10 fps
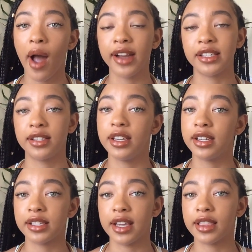I just
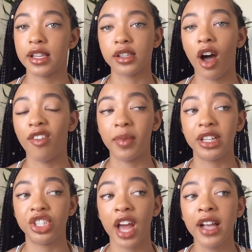needed to get this off
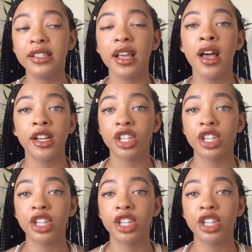my chest.